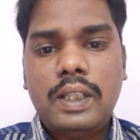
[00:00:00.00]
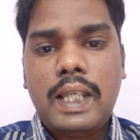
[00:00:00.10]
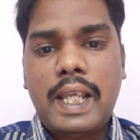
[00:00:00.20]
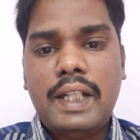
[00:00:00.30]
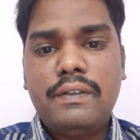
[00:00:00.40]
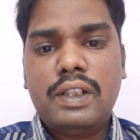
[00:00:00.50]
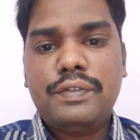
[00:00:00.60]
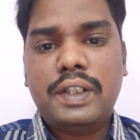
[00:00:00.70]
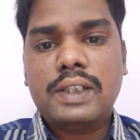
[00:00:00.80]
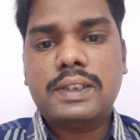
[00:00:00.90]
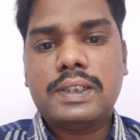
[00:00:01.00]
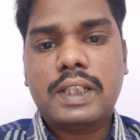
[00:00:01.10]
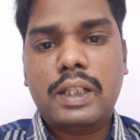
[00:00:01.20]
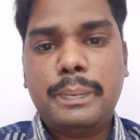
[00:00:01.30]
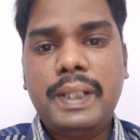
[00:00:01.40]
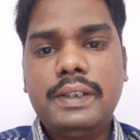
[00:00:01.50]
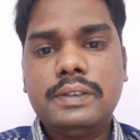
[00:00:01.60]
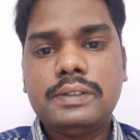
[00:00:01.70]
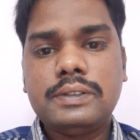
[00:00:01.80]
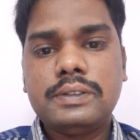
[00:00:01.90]
annual financial statement,
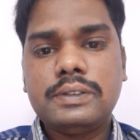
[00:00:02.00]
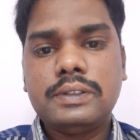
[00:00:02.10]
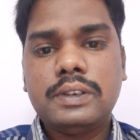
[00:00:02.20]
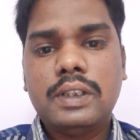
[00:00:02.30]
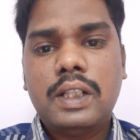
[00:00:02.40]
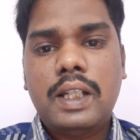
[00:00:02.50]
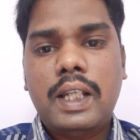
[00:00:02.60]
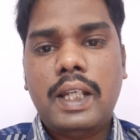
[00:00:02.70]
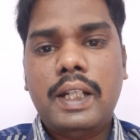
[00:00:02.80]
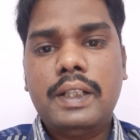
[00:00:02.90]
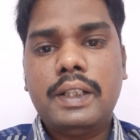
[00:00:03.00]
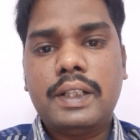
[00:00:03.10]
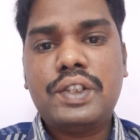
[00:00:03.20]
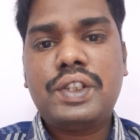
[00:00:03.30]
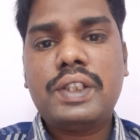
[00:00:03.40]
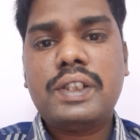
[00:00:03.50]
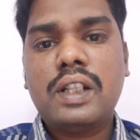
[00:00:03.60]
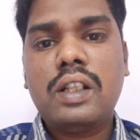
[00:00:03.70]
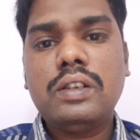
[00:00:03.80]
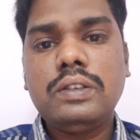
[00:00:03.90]
and restriction
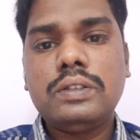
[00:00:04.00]
on